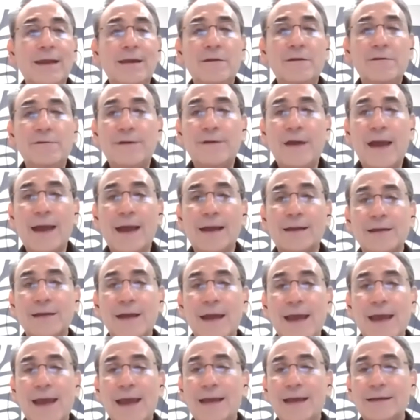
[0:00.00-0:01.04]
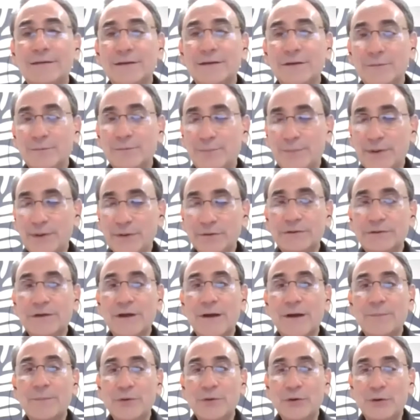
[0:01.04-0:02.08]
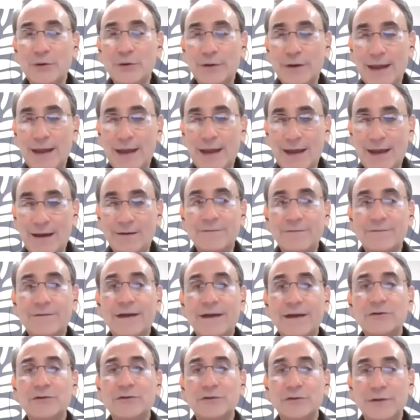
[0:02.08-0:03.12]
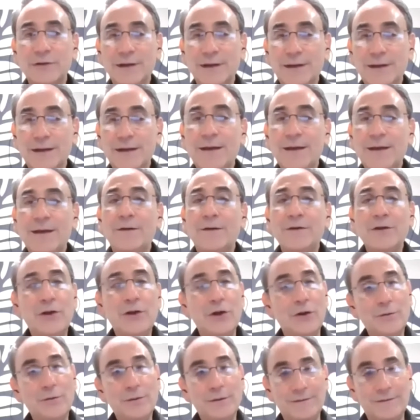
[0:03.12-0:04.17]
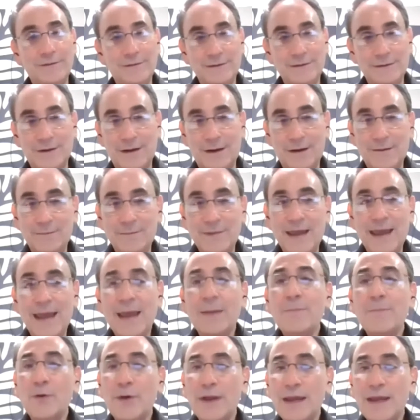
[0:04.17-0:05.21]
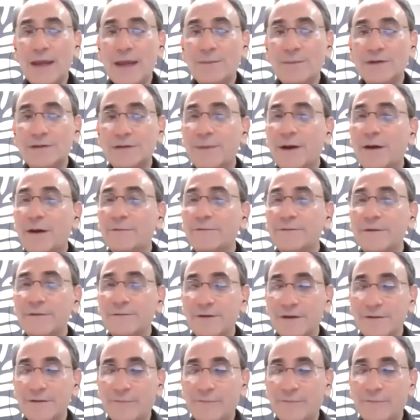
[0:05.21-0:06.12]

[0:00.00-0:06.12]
In fact, as it builds up, you're going to have eventually, you know, Hemoheme is about